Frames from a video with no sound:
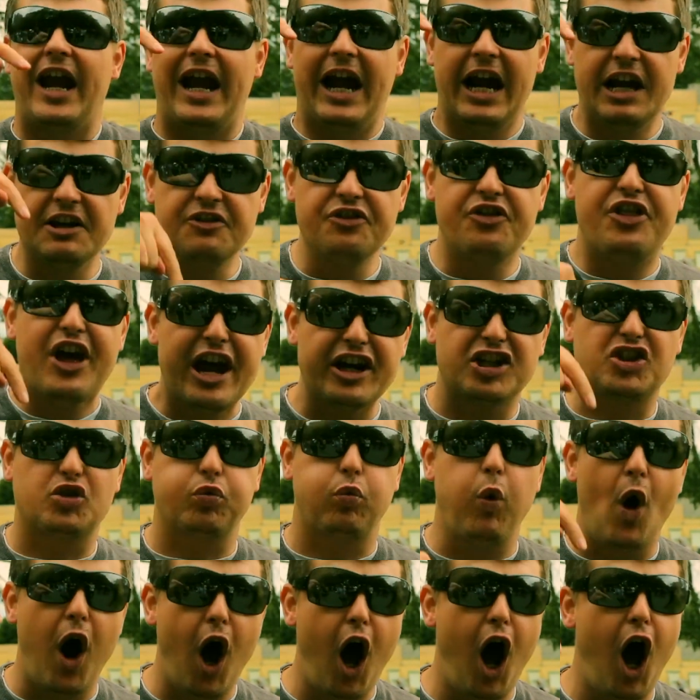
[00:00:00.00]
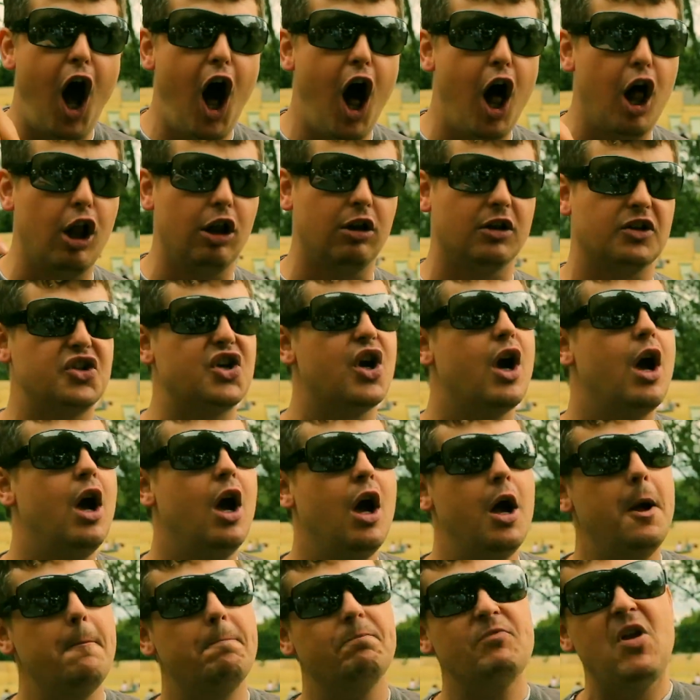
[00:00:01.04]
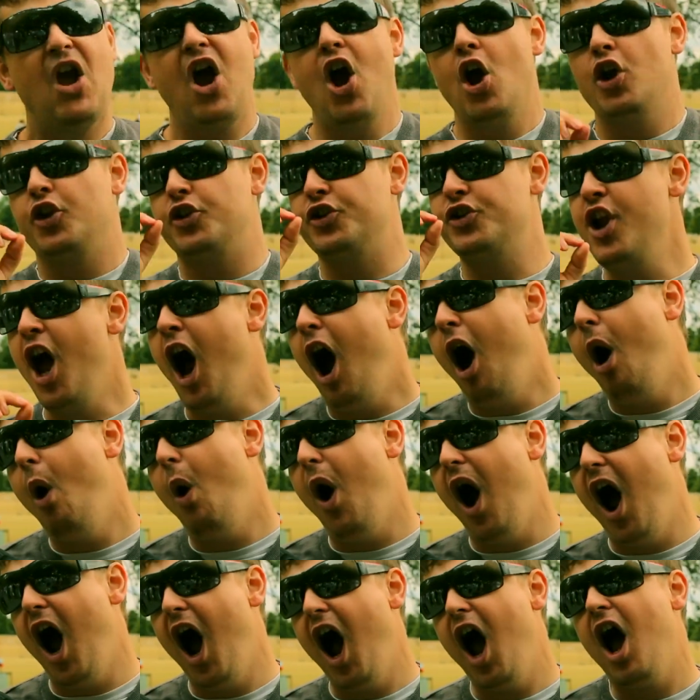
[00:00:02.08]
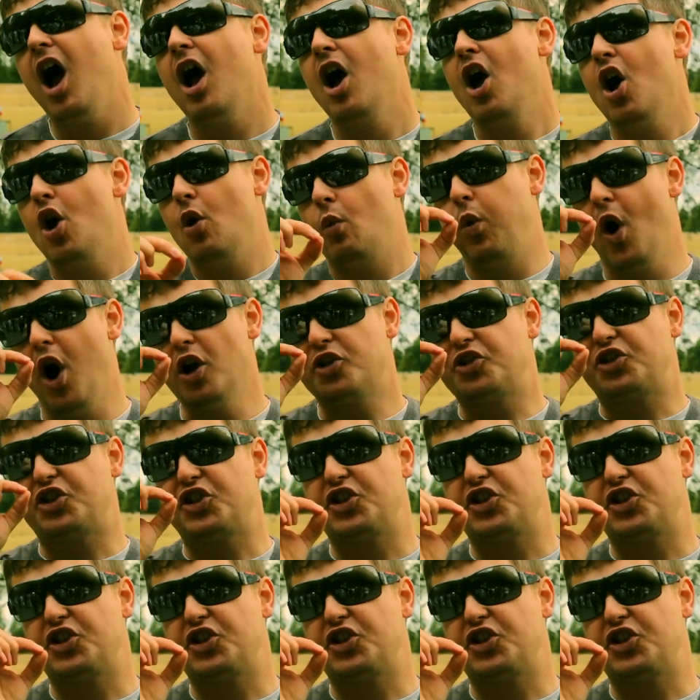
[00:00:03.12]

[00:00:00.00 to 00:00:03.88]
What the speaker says: in this world, Noah would